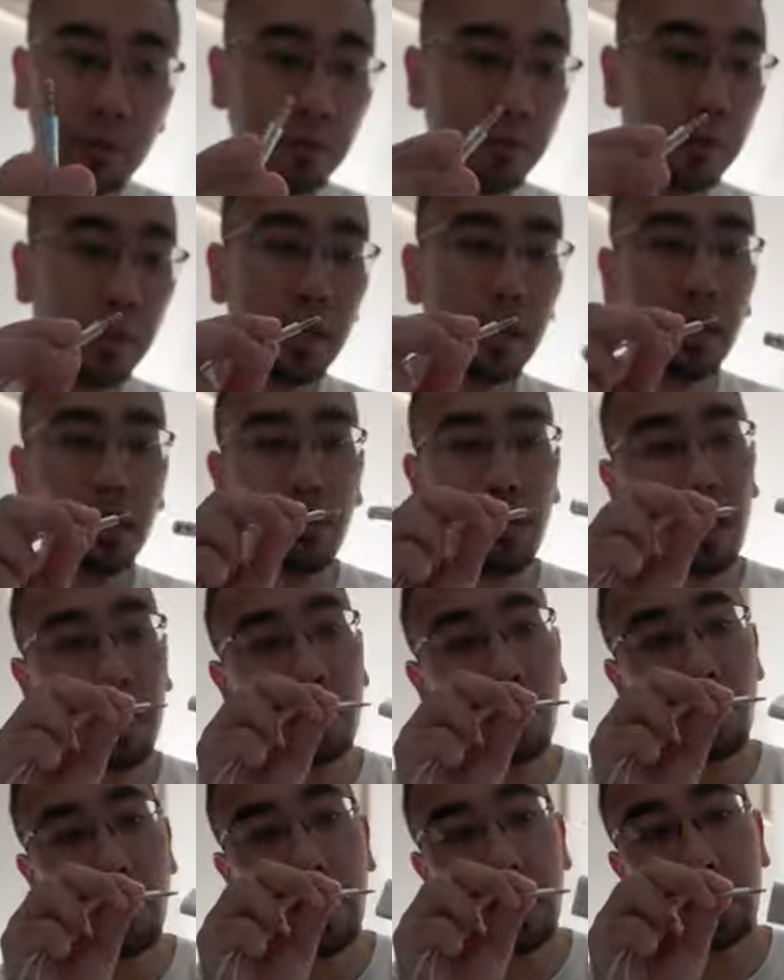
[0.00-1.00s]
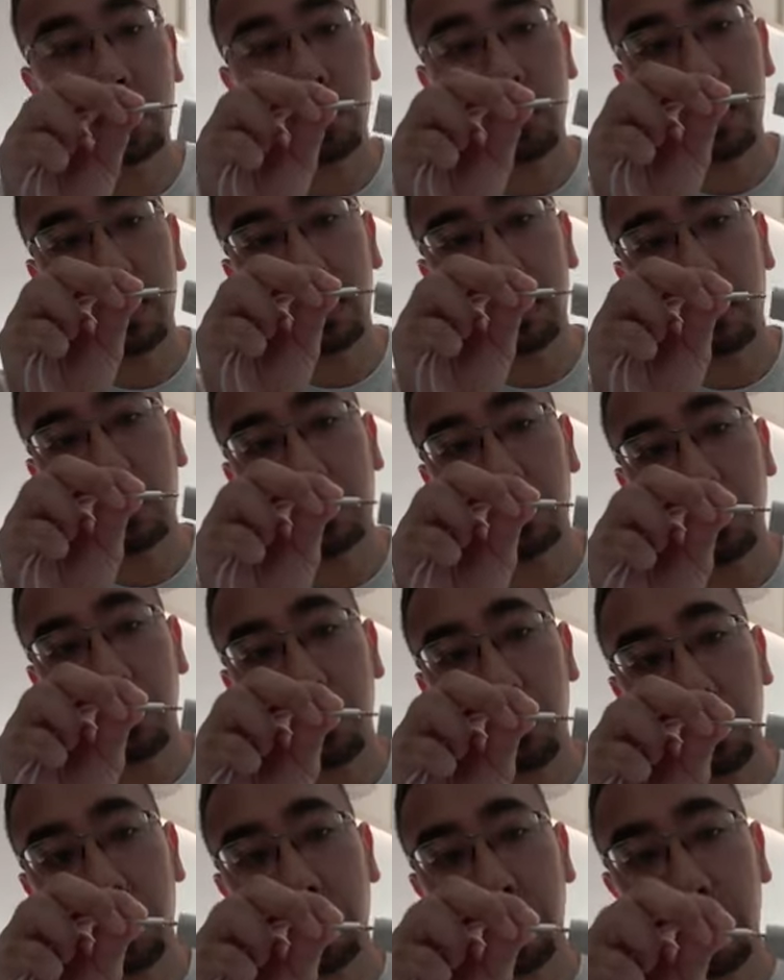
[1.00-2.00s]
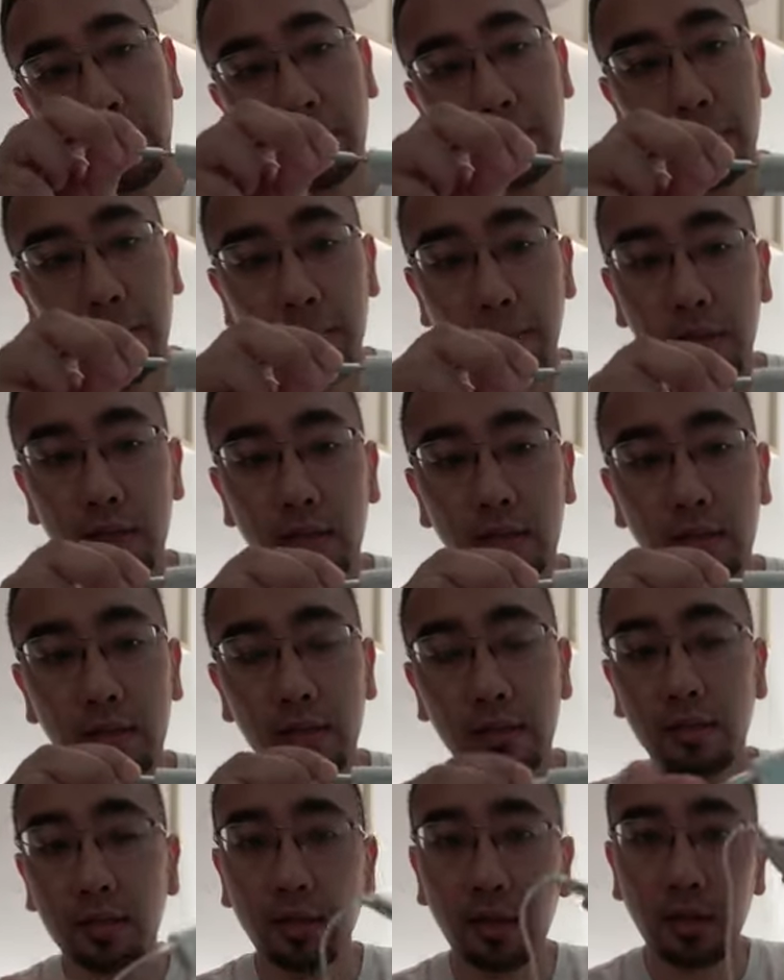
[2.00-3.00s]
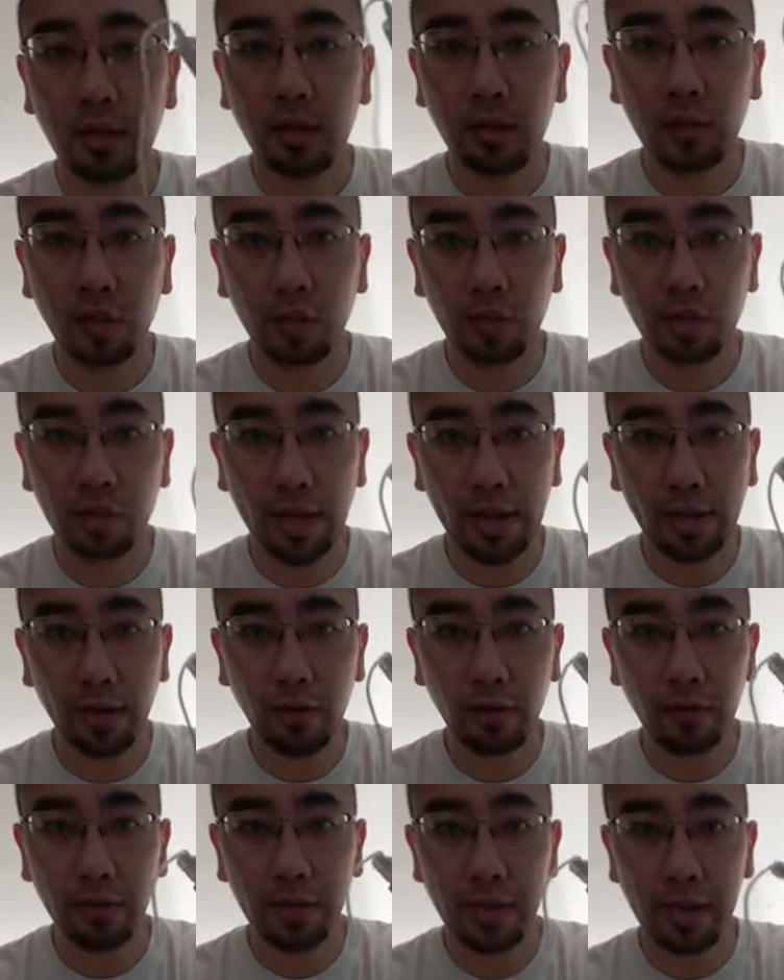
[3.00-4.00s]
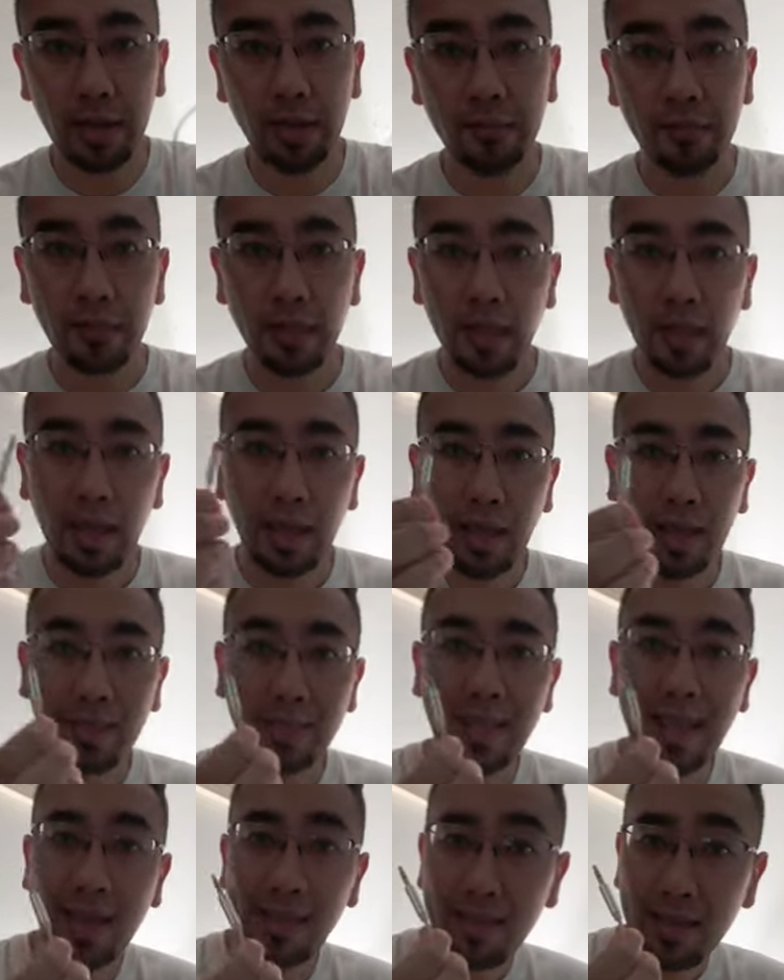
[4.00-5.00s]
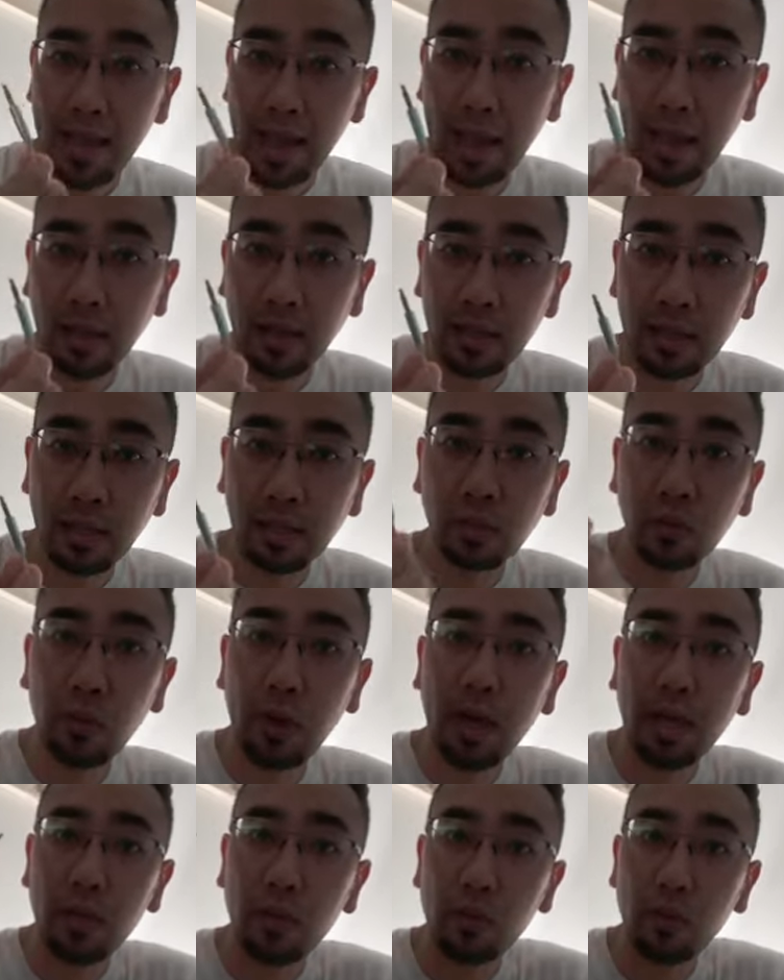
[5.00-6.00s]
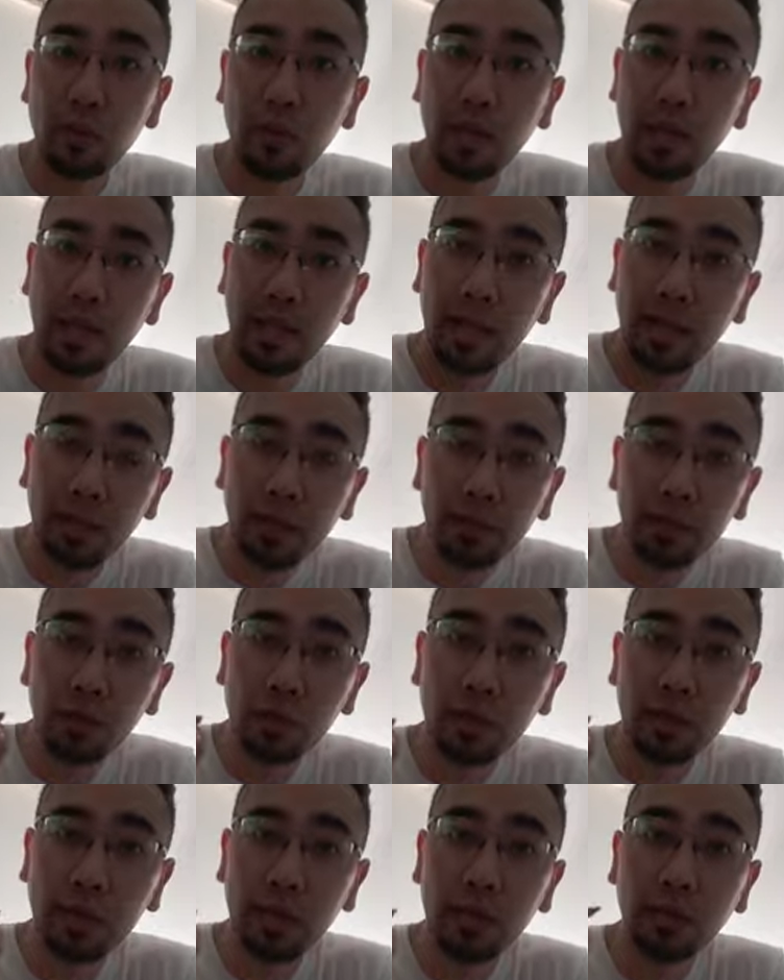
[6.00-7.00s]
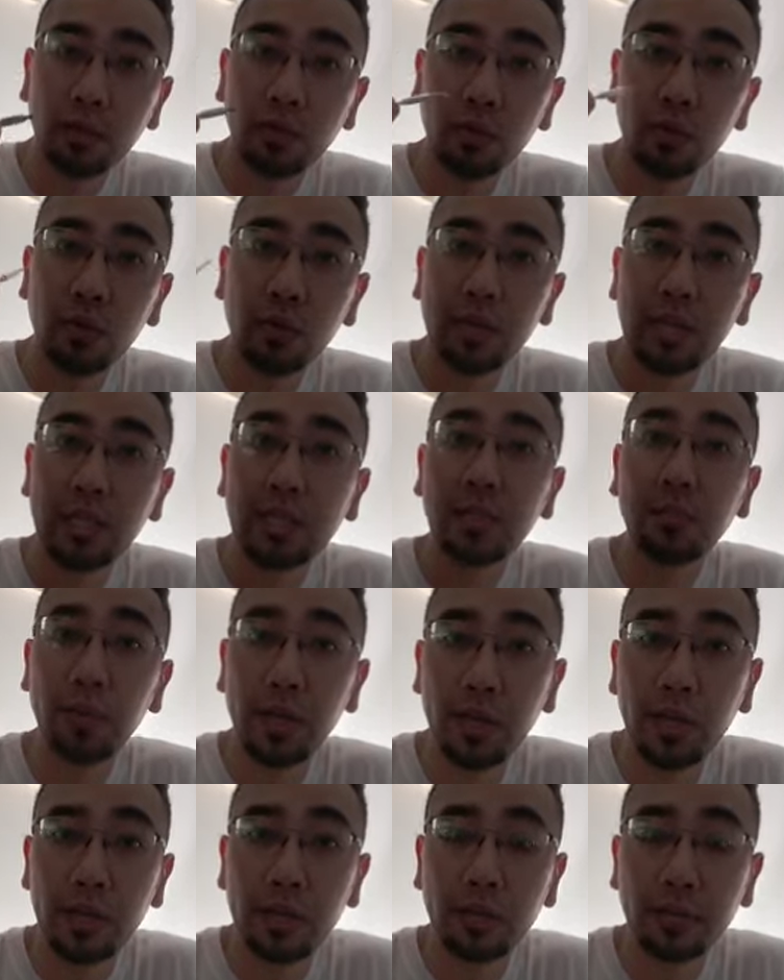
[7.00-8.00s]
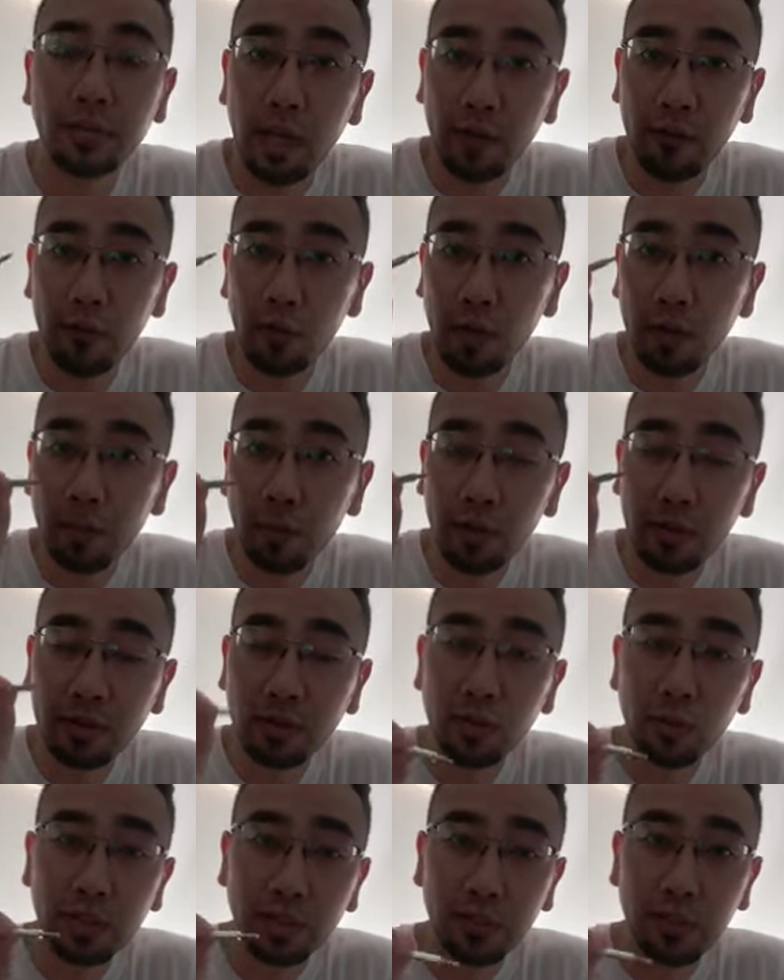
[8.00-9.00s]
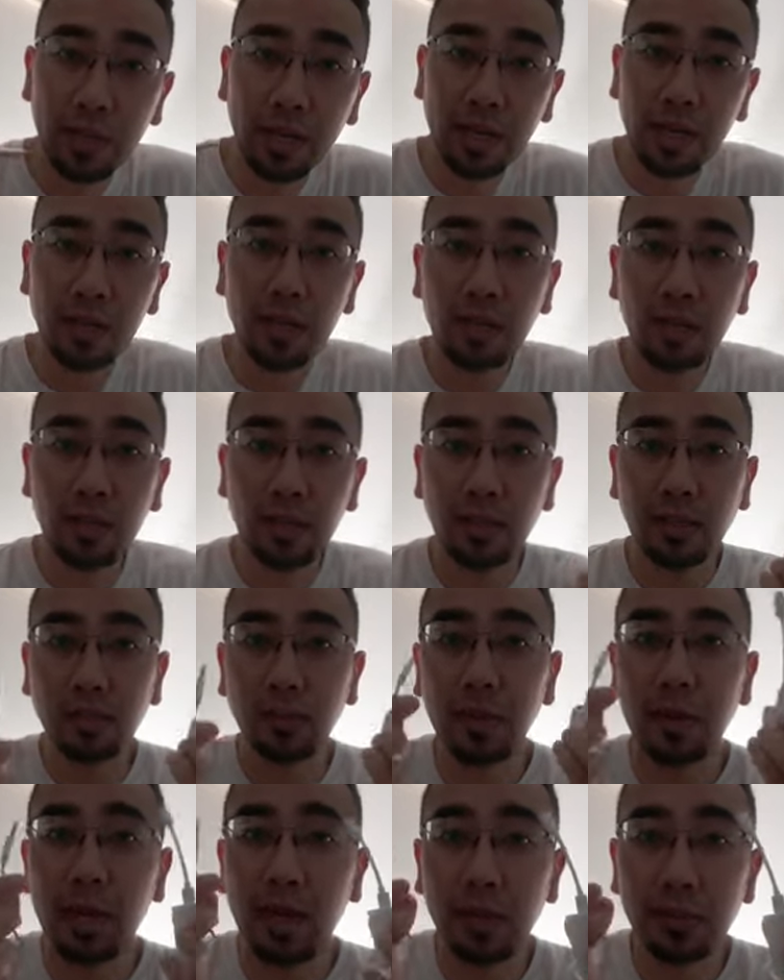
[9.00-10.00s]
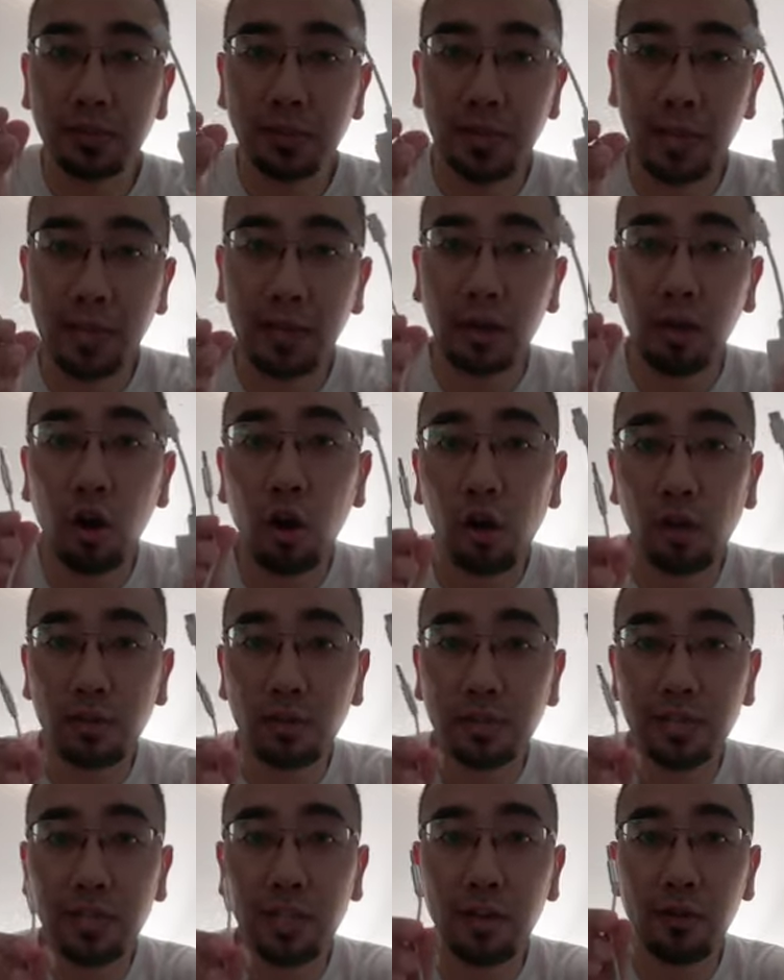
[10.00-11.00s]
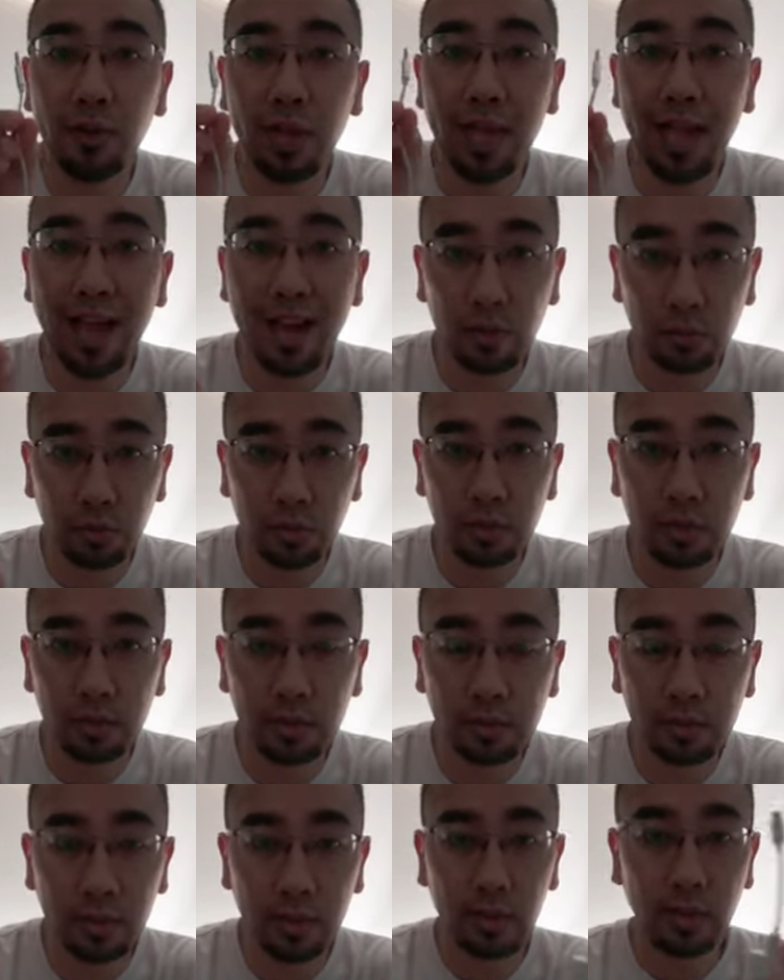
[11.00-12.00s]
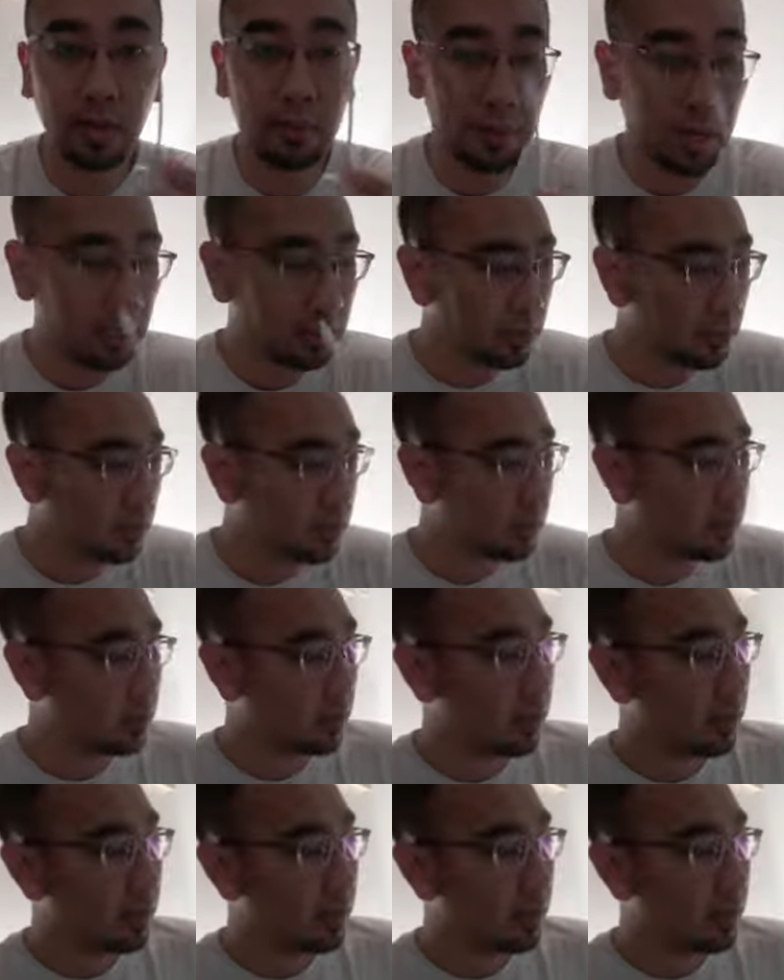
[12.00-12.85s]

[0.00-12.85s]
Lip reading: over here, you can connect to the 3.5mm jack over there. And the other end is where you input into a speaker. If you input into a speaker, this becomes an auxiliary out. That means